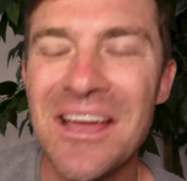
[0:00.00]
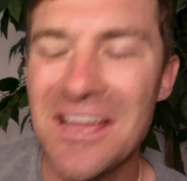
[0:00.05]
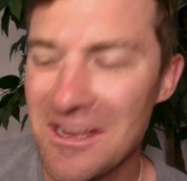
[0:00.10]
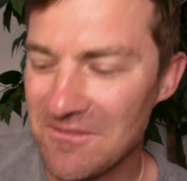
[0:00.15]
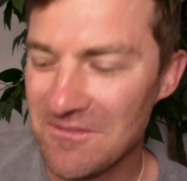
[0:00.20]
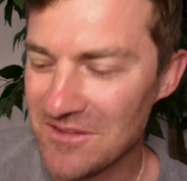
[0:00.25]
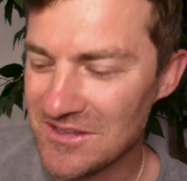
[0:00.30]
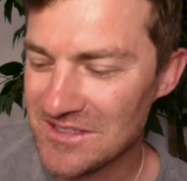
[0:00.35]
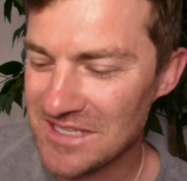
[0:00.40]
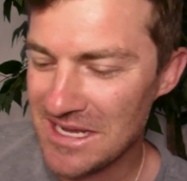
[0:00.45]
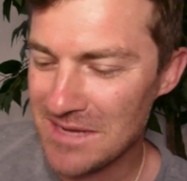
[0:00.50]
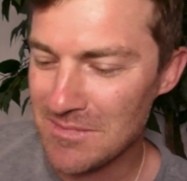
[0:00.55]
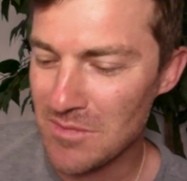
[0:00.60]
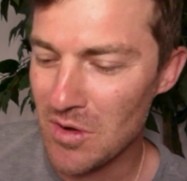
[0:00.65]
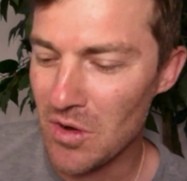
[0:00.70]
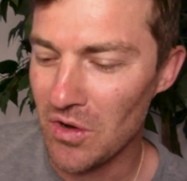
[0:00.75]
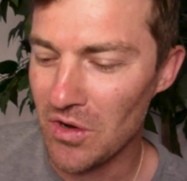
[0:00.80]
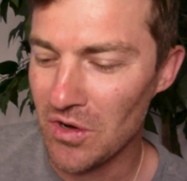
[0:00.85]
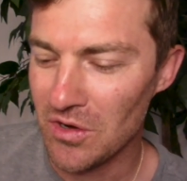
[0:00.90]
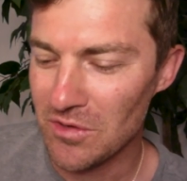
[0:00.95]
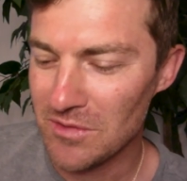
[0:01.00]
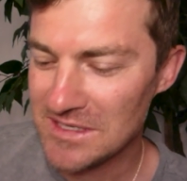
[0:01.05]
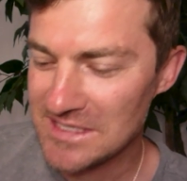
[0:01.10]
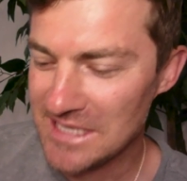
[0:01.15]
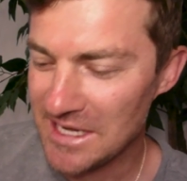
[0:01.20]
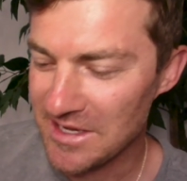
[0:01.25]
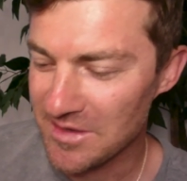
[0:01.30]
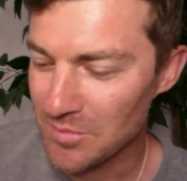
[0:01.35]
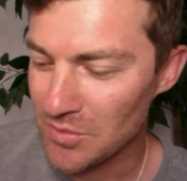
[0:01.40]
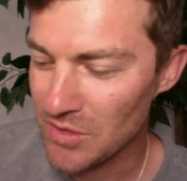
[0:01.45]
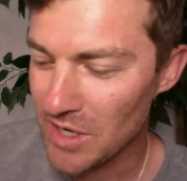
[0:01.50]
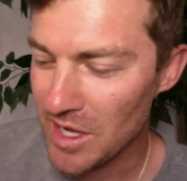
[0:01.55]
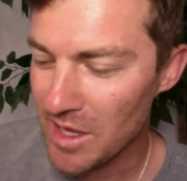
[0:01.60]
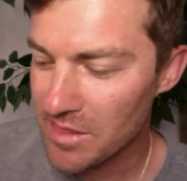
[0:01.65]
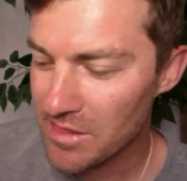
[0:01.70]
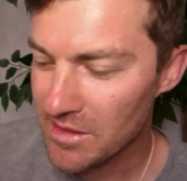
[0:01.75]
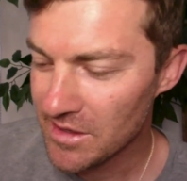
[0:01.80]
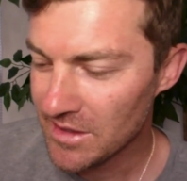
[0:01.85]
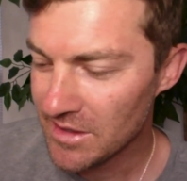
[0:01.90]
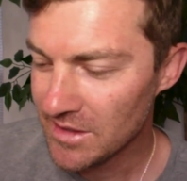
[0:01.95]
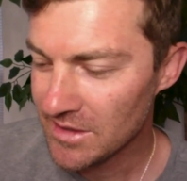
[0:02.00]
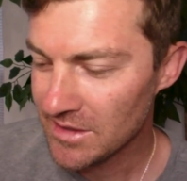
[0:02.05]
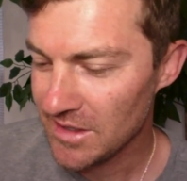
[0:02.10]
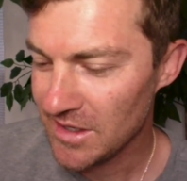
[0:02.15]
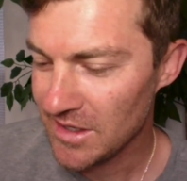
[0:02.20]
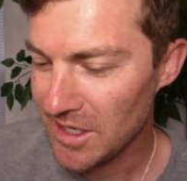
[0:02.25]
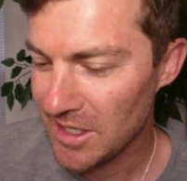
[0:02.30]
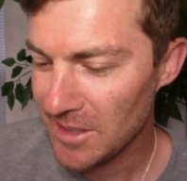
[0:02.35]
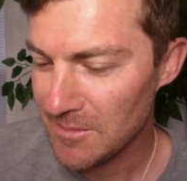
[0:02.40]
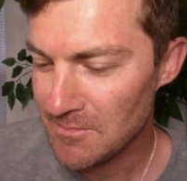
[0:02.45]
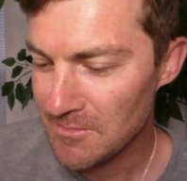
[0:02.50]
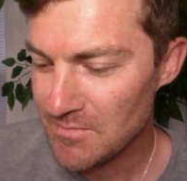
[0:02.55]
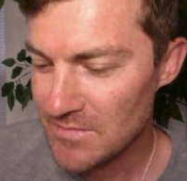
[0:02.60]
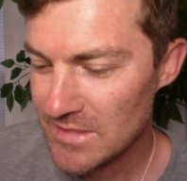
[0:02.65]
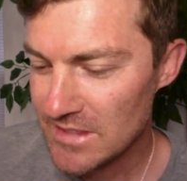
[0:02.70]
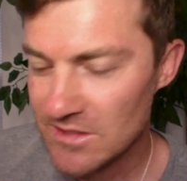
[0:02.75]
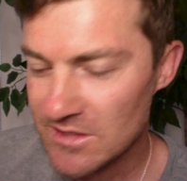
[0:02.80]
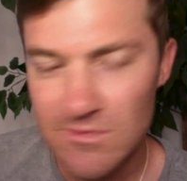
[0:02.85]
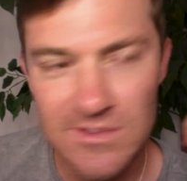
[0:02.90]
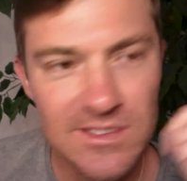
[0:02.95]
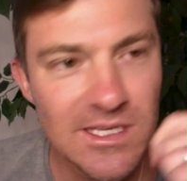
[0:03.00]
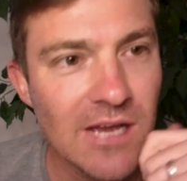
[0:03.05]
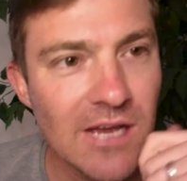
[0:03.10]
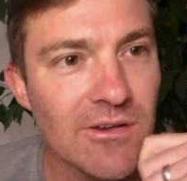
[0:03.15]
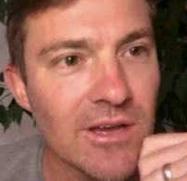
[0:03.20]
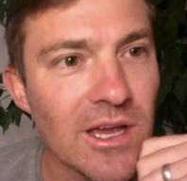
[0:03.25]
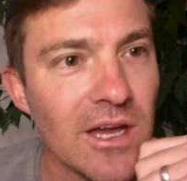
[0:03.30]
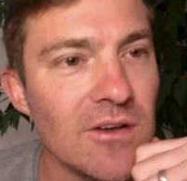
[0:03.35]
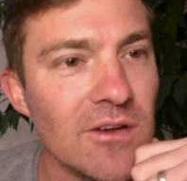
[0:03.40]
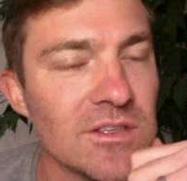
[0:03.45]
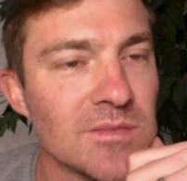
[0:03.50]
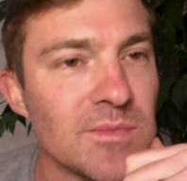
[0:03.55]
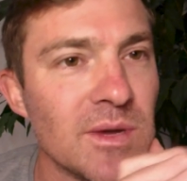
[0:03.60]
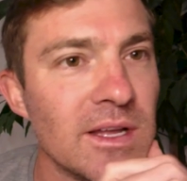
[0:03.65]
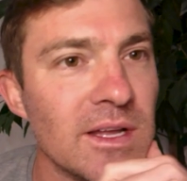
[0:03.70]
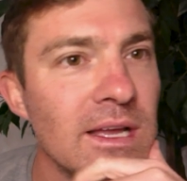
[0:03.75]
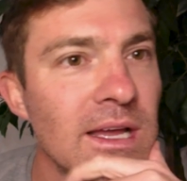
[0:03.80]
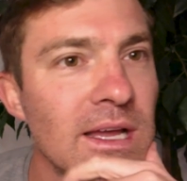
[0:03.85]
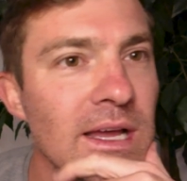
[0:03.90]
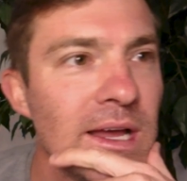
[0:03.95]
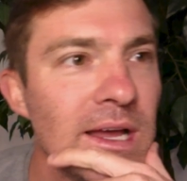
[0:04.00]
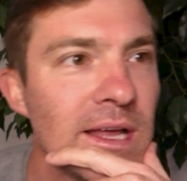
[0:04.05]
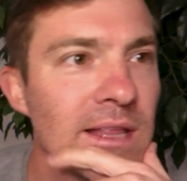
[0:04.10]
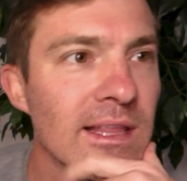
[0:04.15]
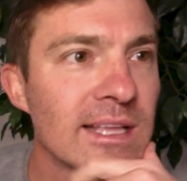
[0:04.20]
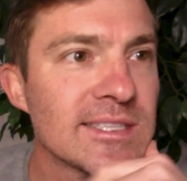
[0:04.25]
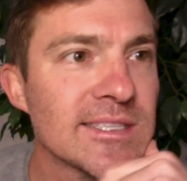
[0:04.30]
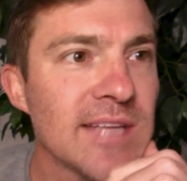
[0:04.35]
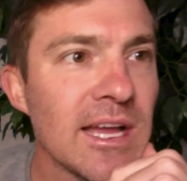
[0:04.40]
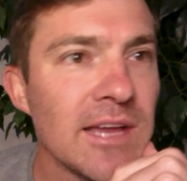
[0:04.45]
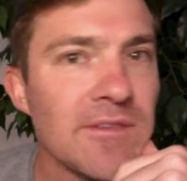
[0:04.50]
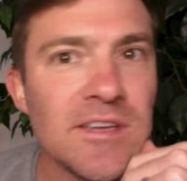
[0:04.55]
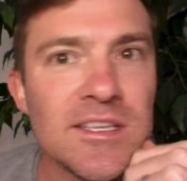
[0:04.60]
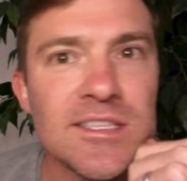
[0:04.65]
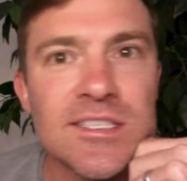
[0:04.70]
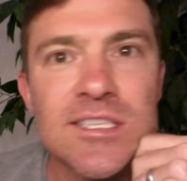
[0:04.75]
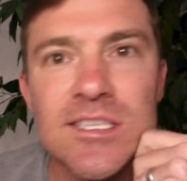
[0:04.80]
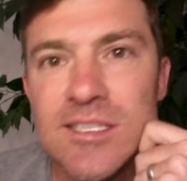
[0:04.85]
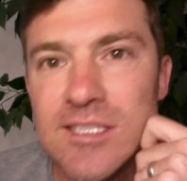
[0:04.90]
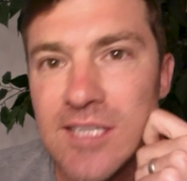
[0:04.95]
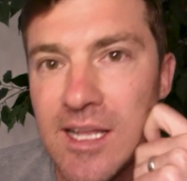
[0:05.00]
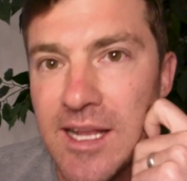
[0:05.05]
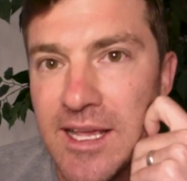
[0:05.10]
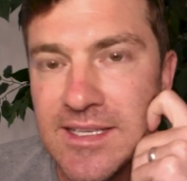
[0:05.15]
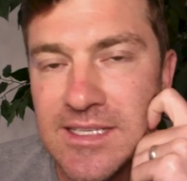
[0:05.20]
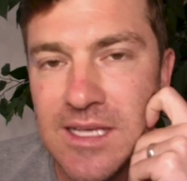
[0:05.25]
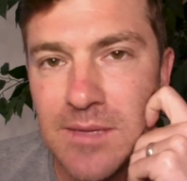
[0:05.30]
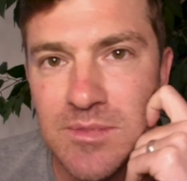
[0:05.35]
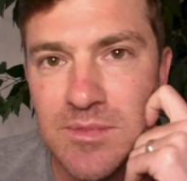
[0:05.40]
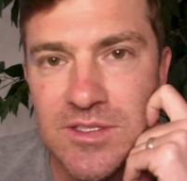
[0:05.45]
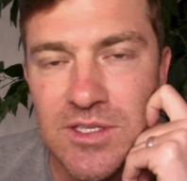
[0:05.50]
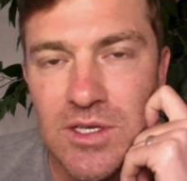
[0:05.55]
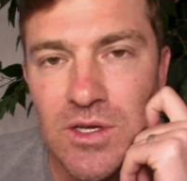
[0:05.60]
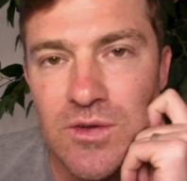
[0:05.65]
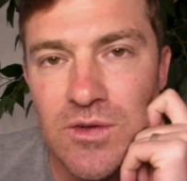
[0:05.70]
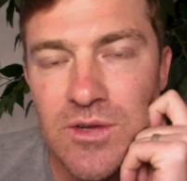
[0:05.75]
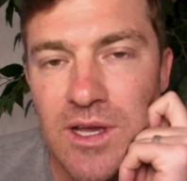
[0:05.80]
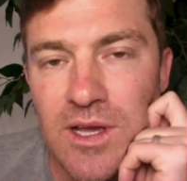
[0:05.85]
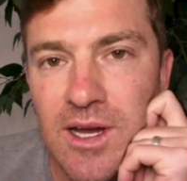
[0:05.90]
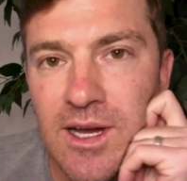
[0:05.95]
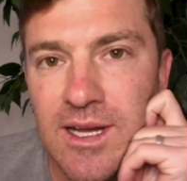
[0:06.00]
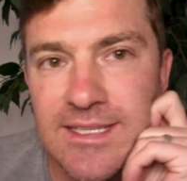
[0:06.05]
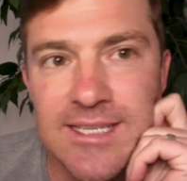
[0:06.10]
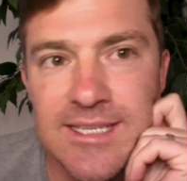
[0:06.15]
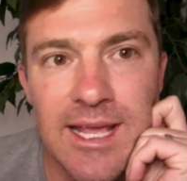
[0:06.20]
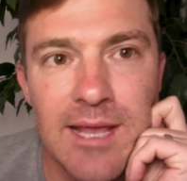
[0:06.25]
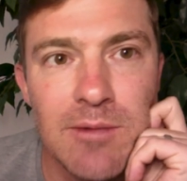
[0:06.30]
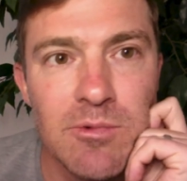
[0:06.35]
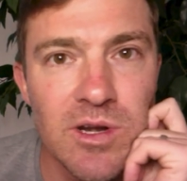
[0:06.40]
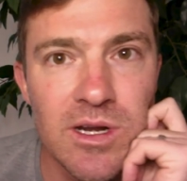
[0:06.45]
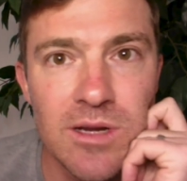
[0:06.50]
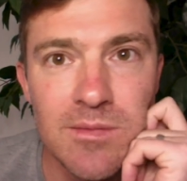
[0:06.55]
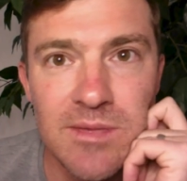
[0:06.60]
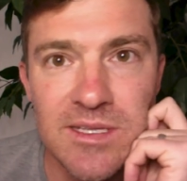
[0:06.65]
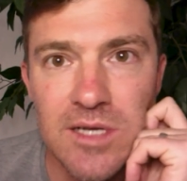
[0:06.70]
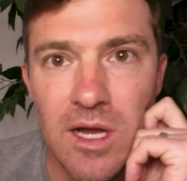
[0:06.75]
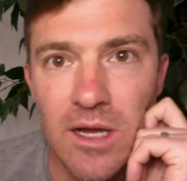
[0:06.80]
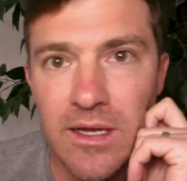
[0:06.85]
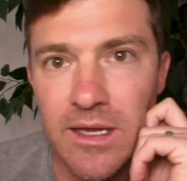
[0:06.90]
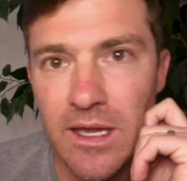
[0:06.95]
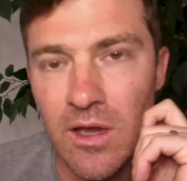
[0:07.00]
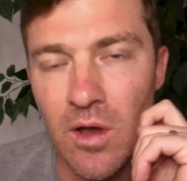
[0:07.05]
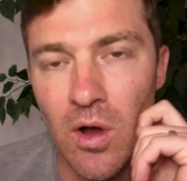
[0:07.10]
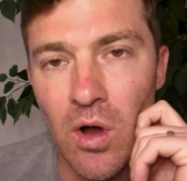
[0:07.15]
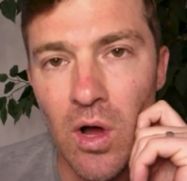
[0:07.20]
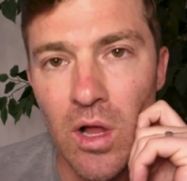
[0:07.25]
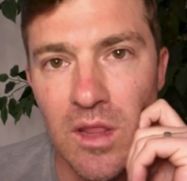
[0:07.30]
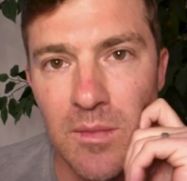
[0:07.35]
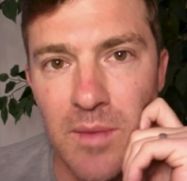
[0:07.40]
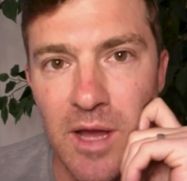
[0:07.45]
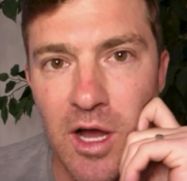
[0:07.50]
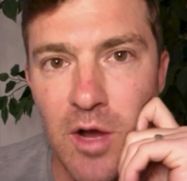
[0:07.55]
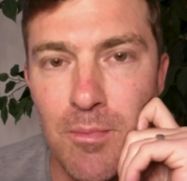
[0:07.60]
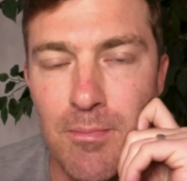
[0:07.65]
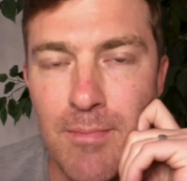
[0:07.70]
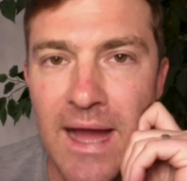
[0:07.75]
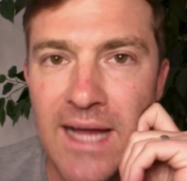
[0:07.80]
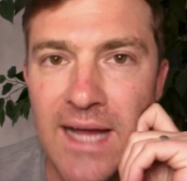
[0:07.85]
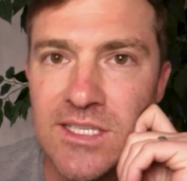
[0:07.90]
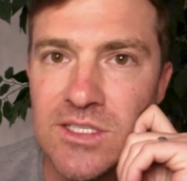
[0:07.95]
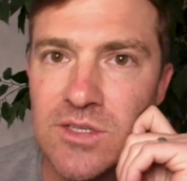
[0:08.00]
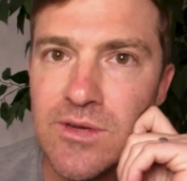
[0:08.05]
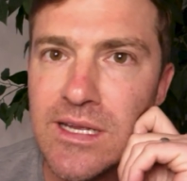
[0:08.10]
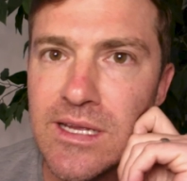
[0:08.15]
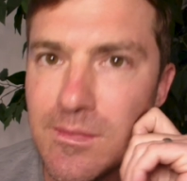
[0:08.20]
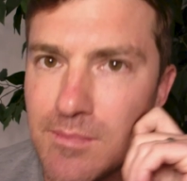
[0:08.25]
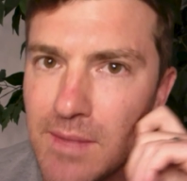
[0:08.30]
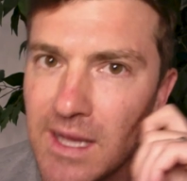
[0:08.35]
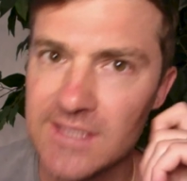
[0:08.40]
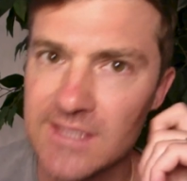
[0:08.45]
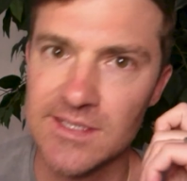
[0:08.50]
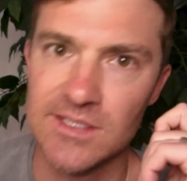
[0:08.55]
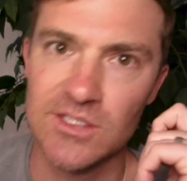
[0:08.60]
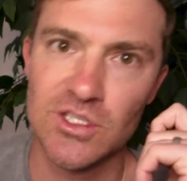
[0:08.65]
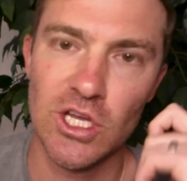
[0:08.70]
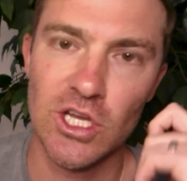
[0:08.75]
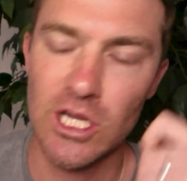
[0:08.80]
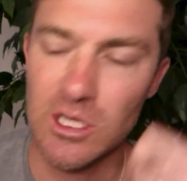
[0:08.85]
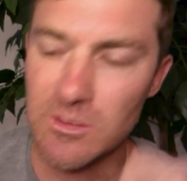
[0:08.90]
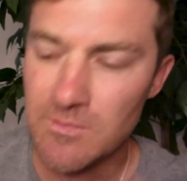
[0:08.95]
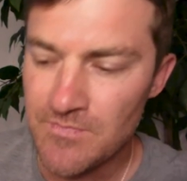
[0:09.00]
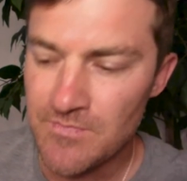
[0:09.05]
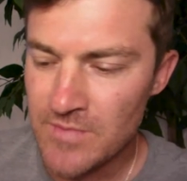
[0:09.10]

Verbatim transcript: It feels like I'm always out of breath. Um, so we'll see how it goes. But let's dive into today's episode. Uh, today we're gonna be talking all about mastery and messaging.